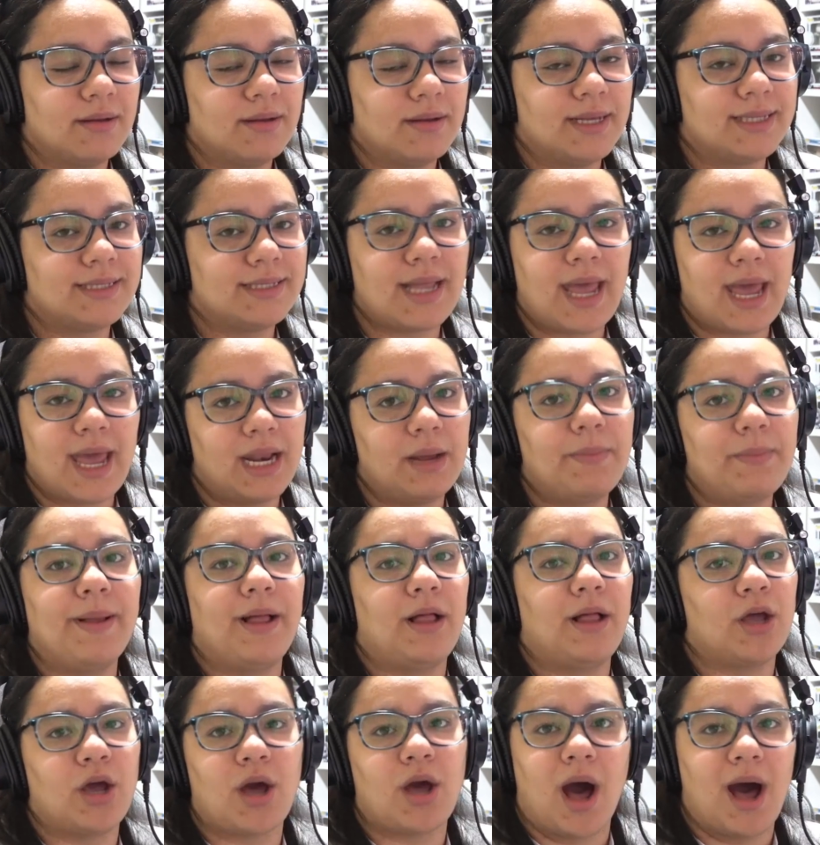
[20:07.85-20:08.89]
Is
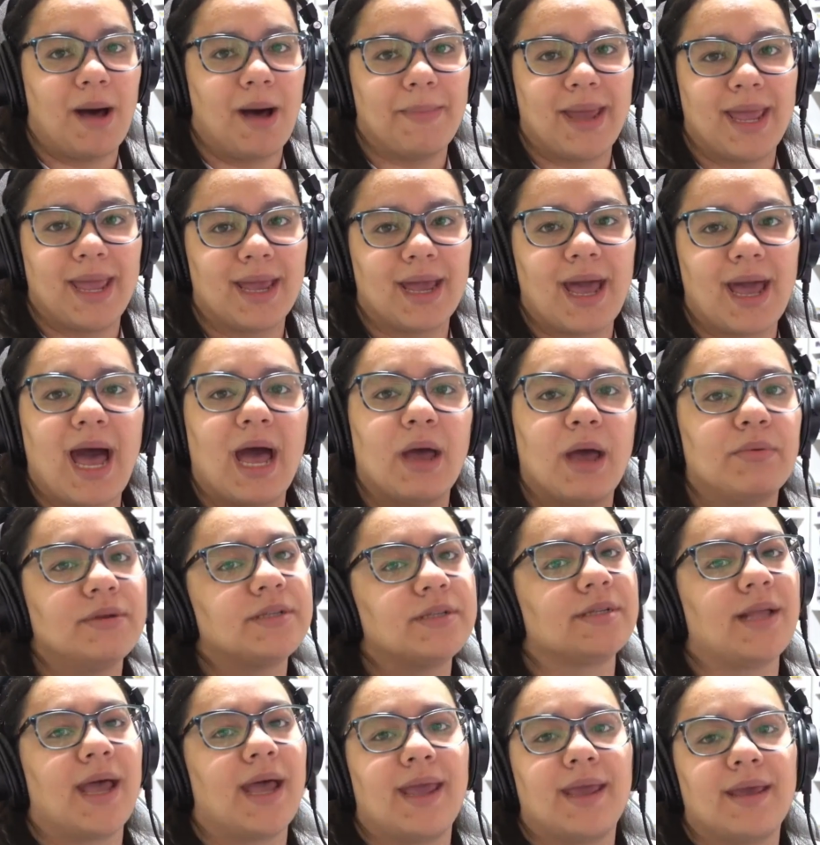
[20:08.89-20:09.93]
Annabelle coming? I
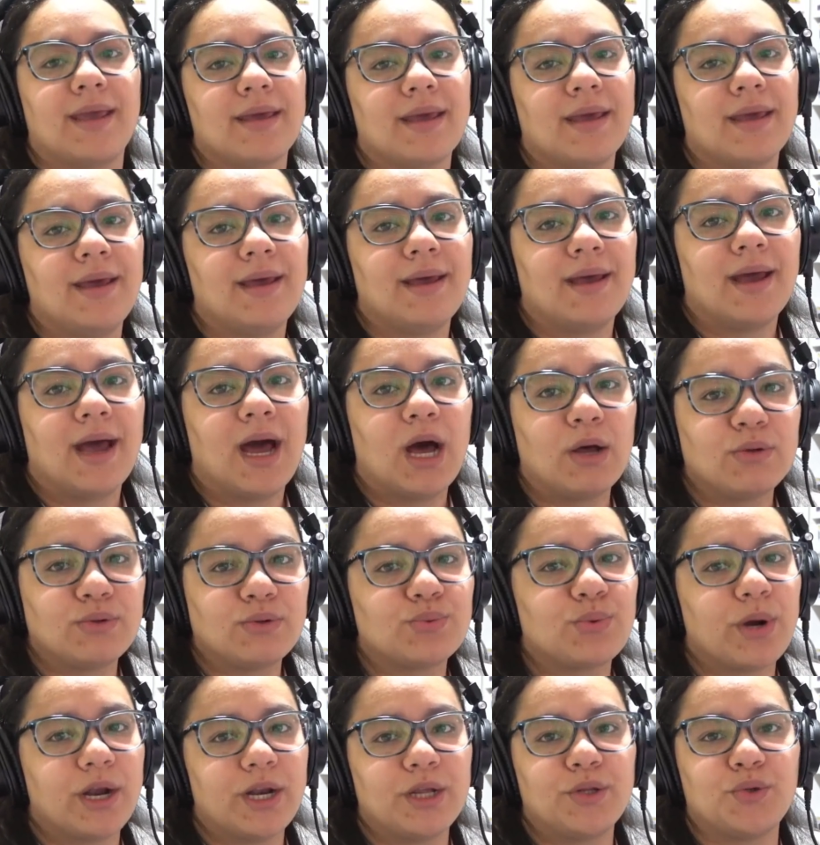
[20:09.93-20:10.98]
was like, I was
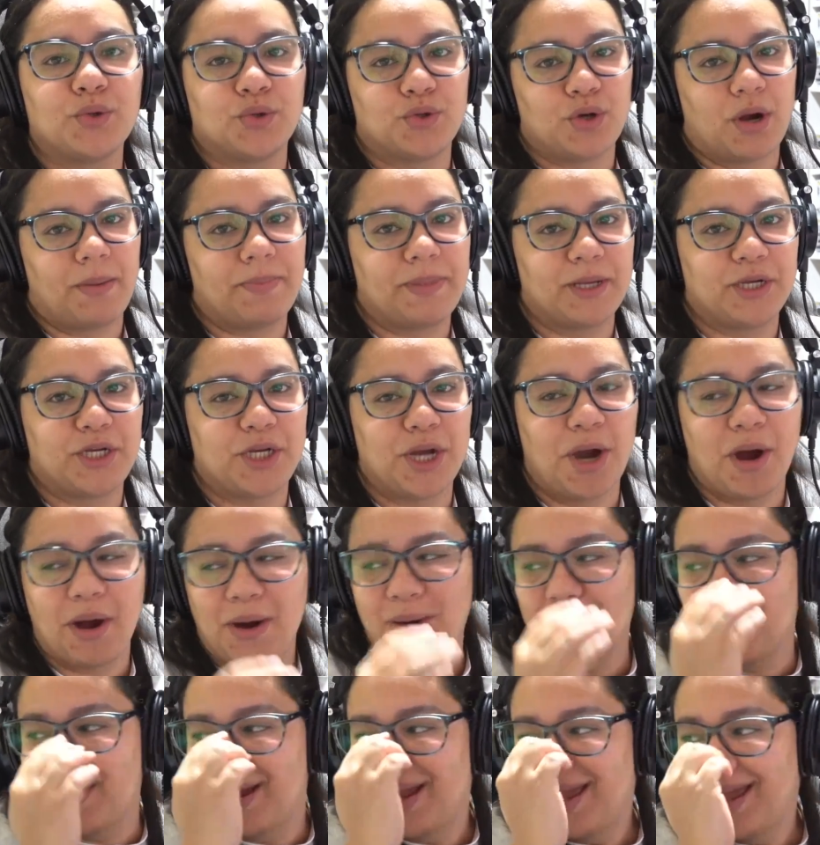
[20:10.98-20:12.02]
ready to drop the
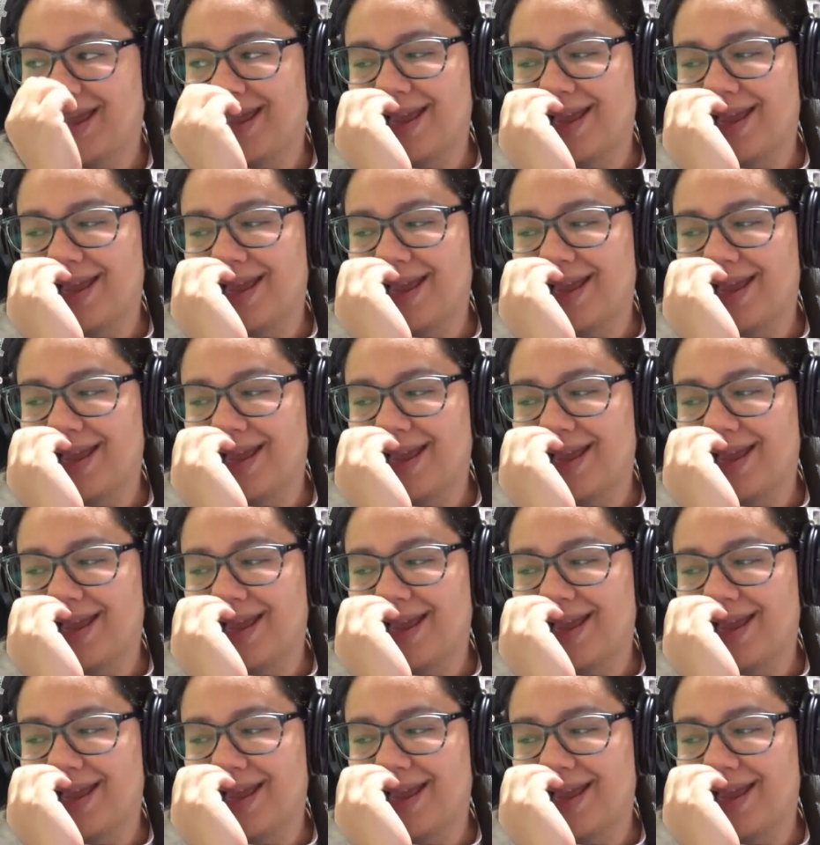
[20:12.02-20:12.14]
show.